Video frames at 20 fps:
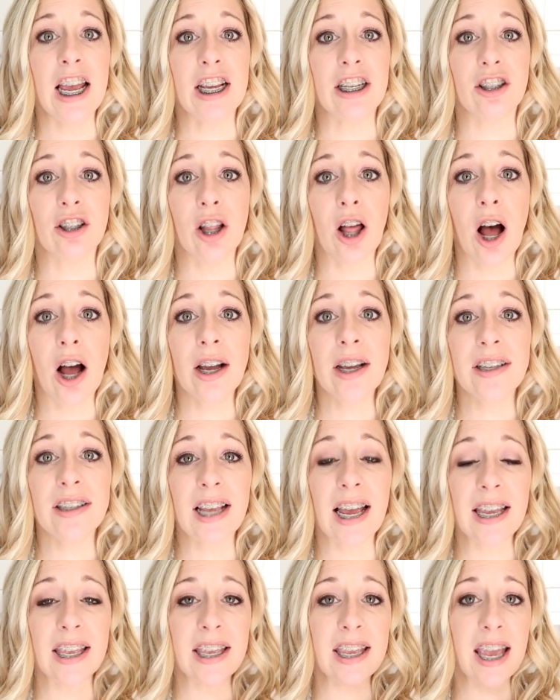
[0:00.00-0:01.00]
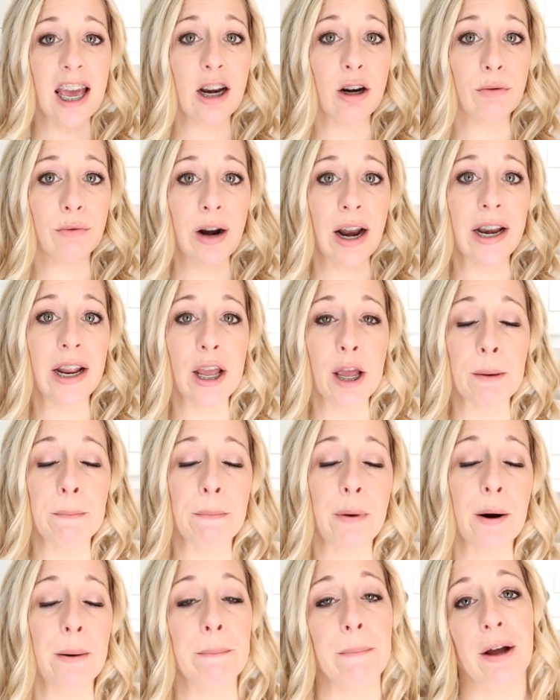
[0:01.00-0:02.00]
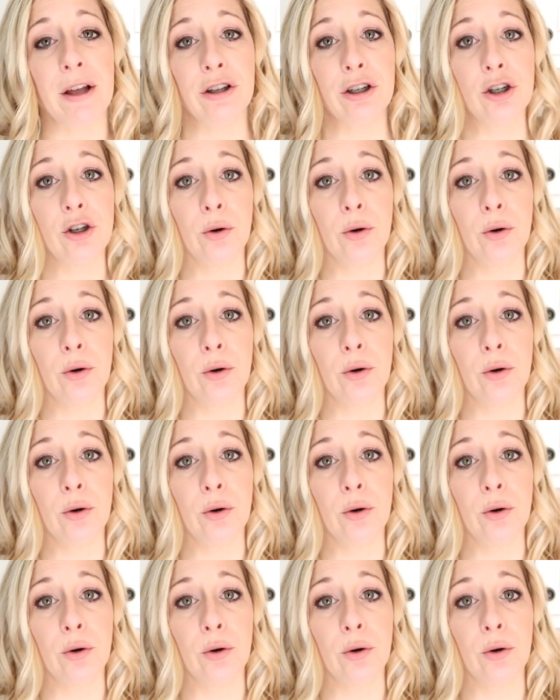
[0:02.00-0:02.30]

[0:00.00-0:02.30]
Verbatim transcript: As long as I can get it ready and put by the